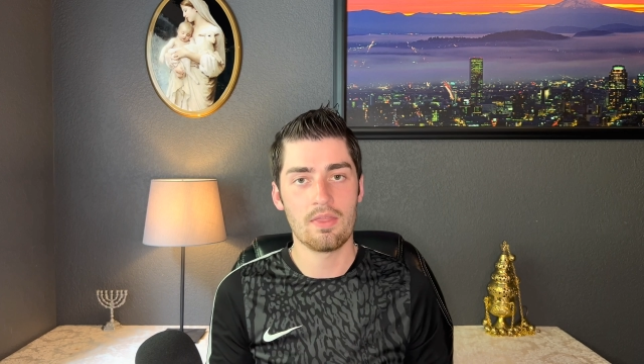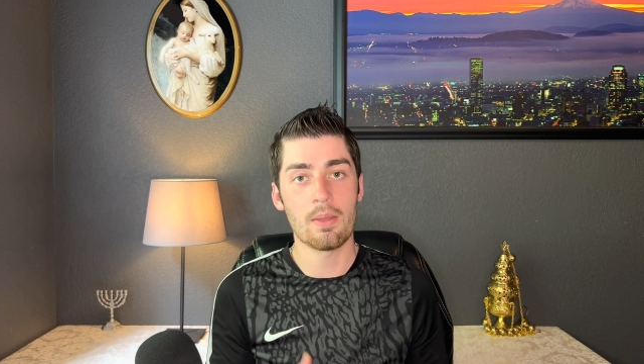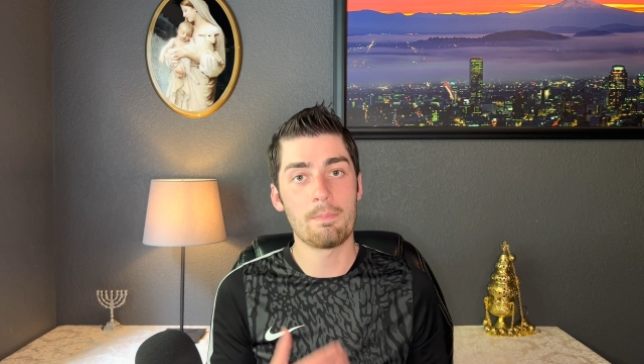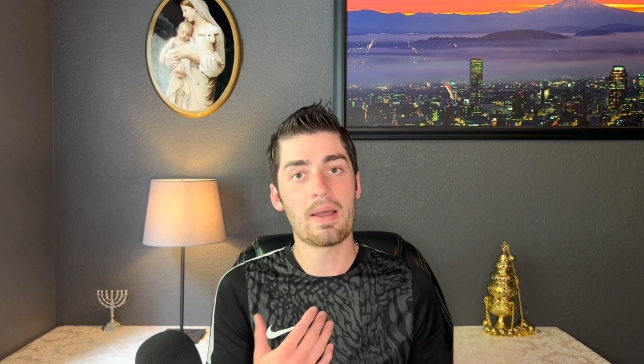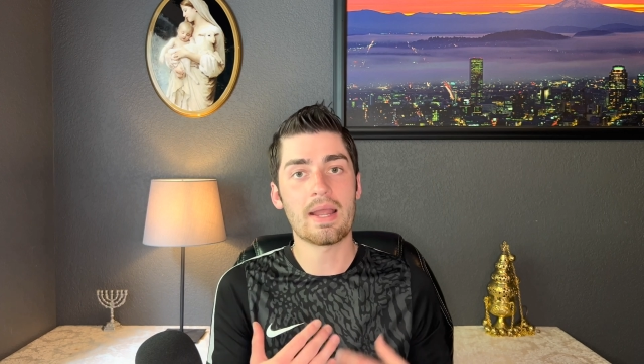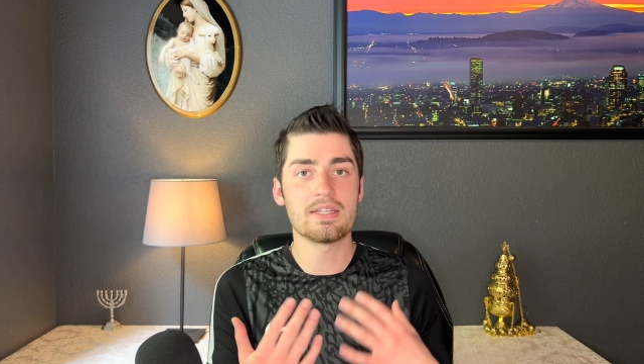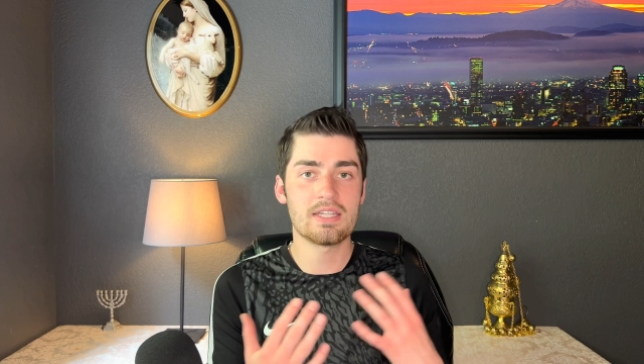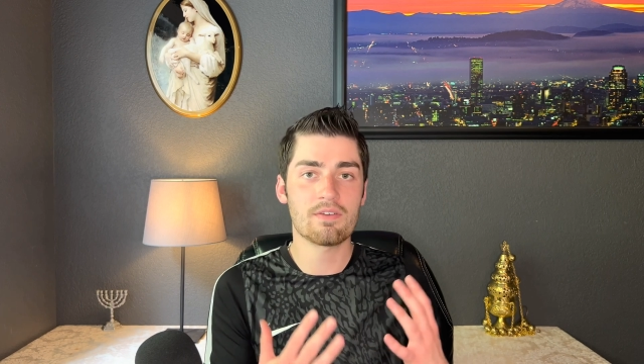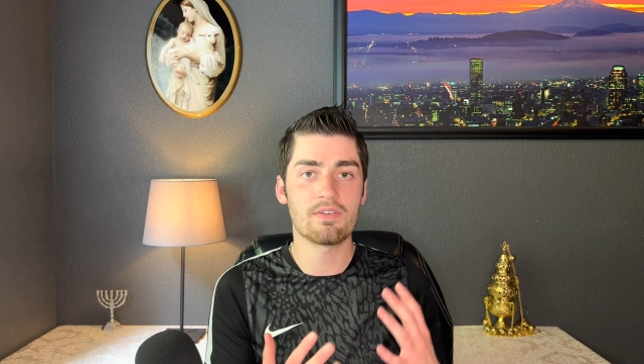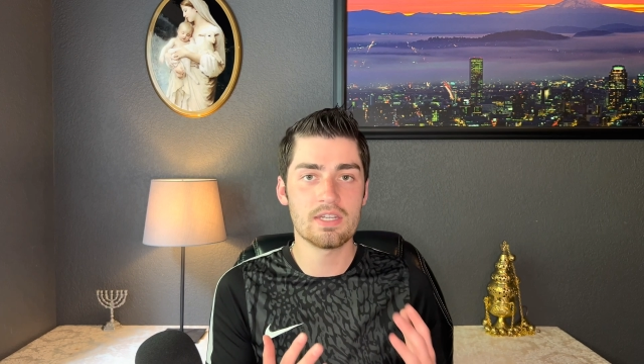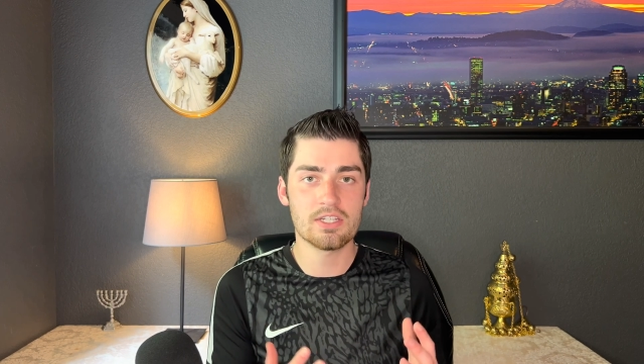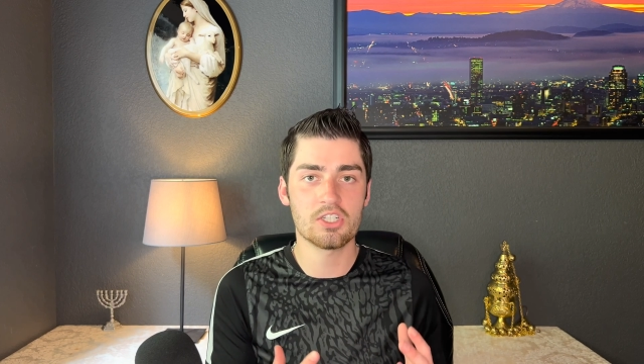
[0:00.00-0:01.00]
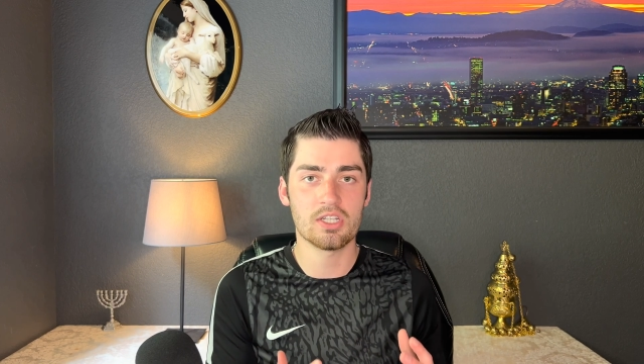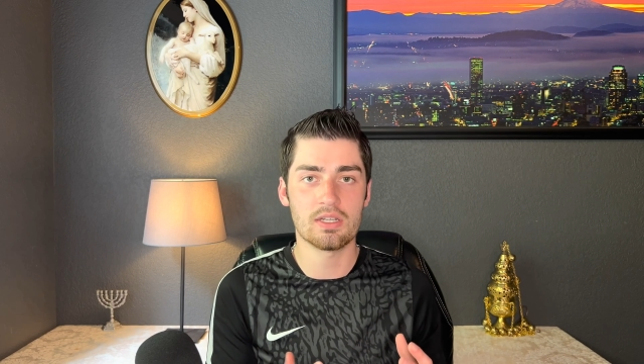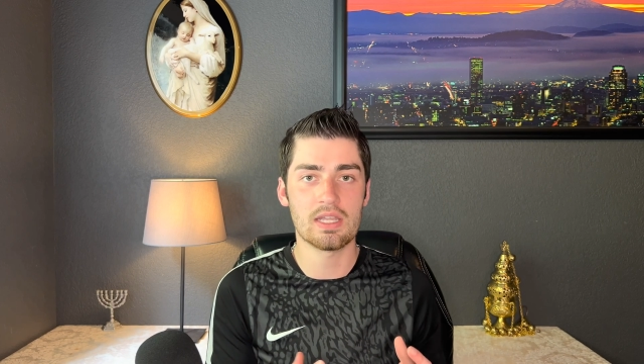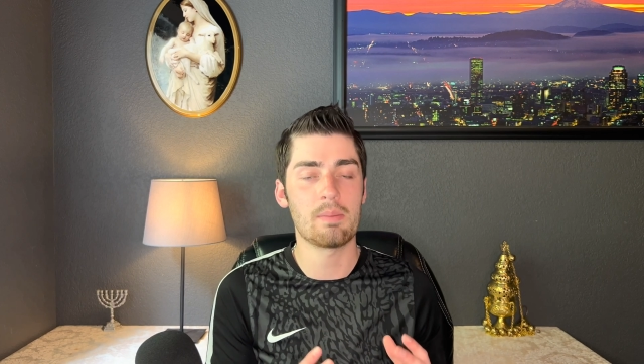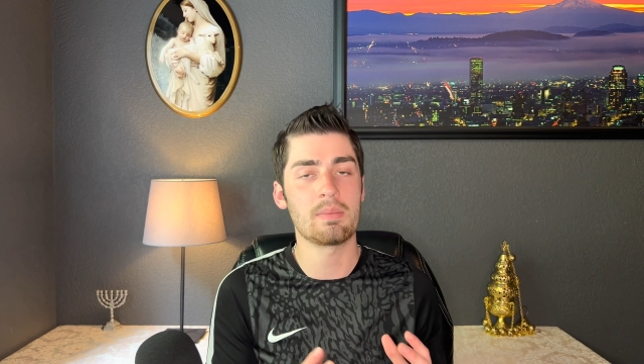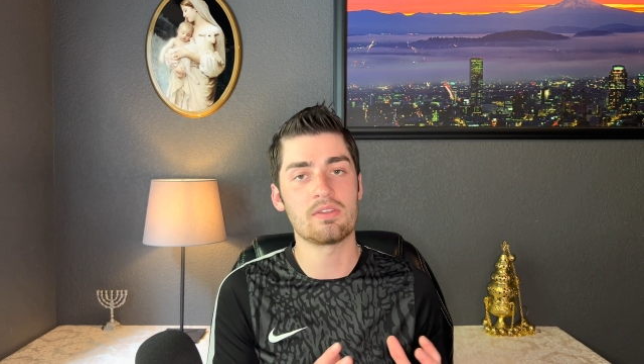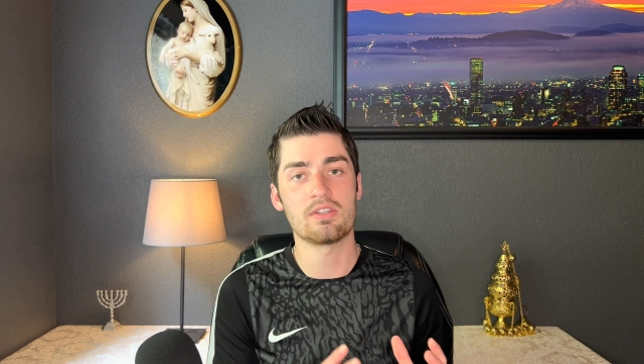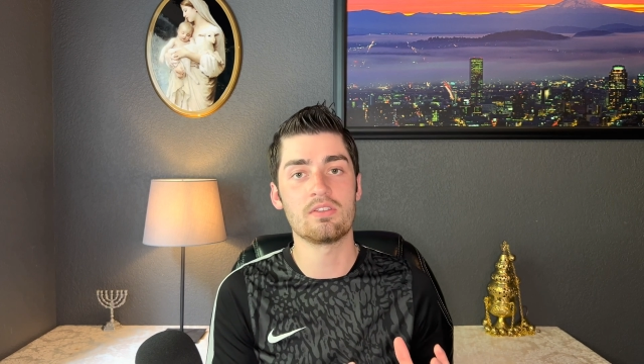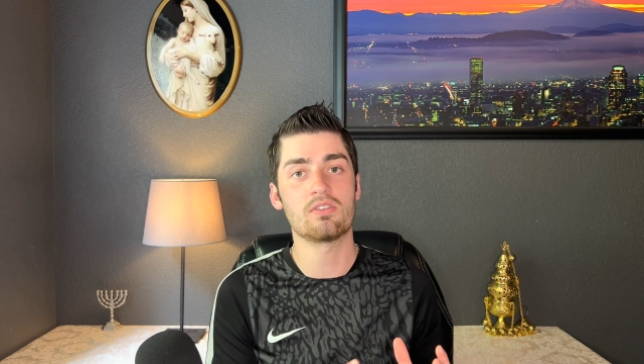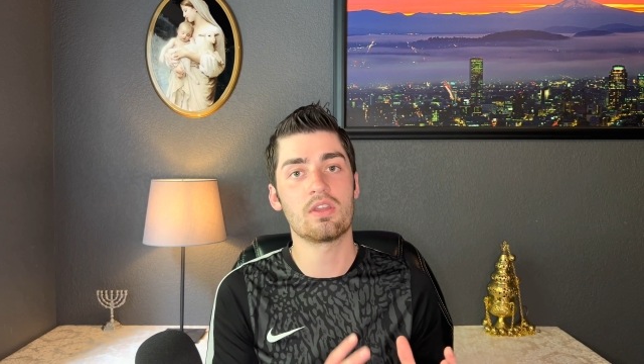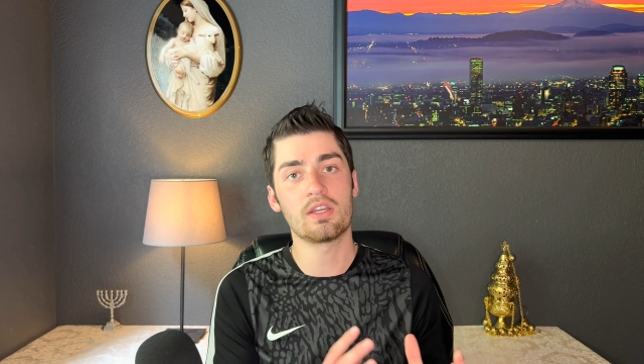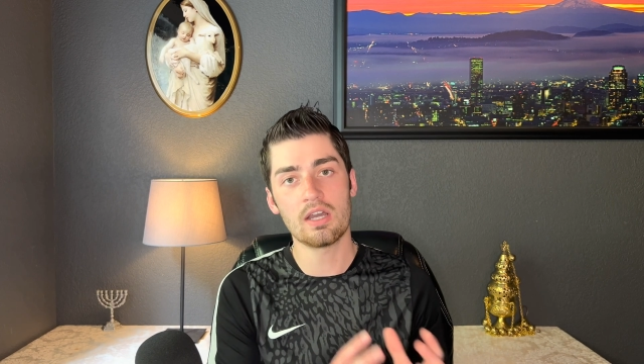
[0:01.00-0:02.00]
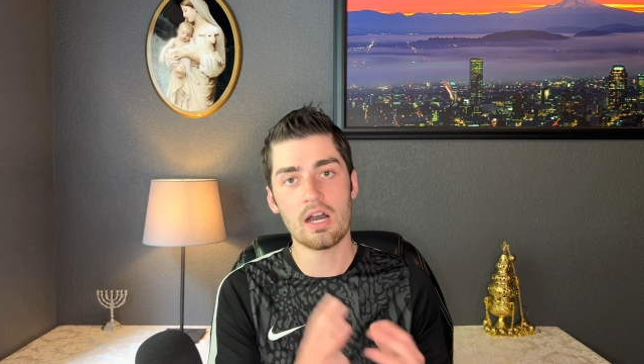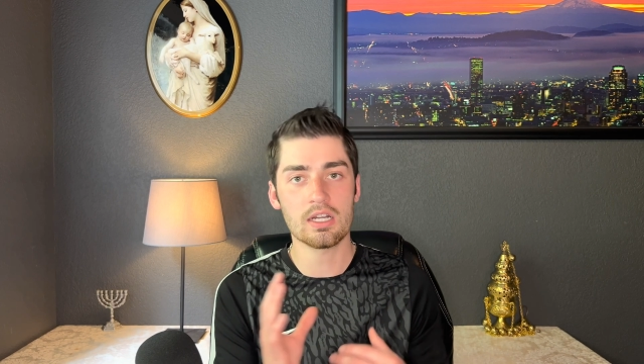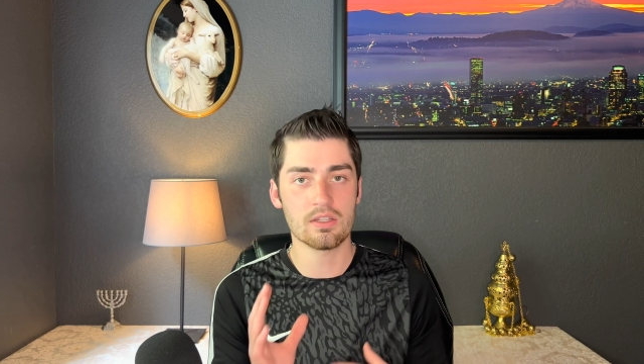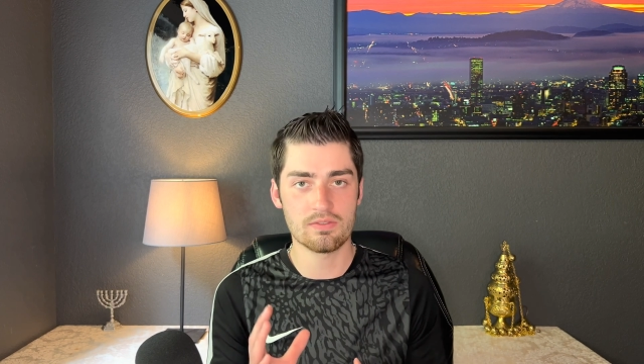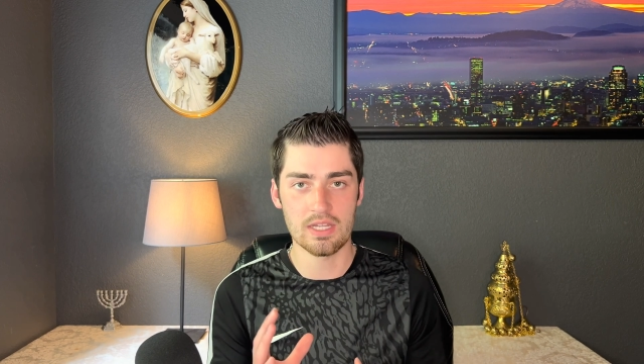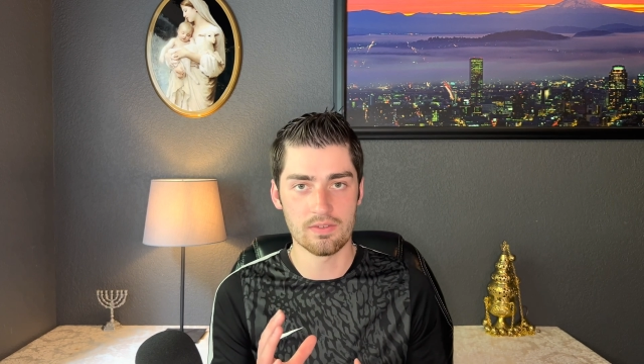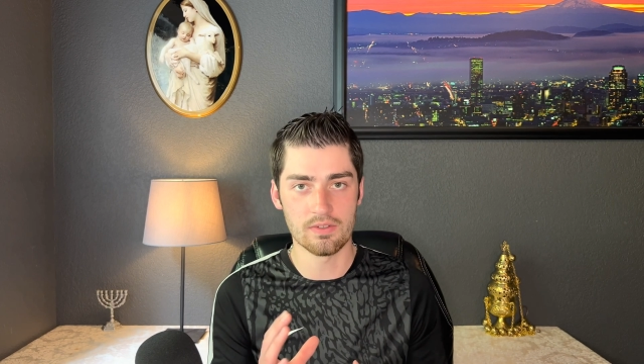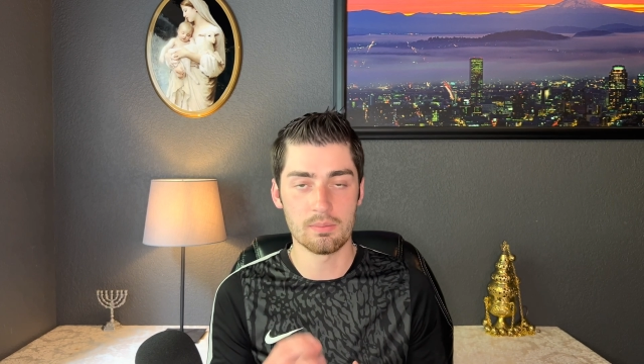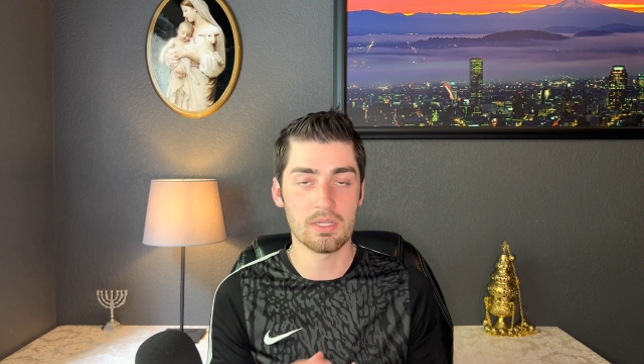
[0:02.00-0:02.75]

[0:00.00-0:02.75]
that by definition that means he's the God of David,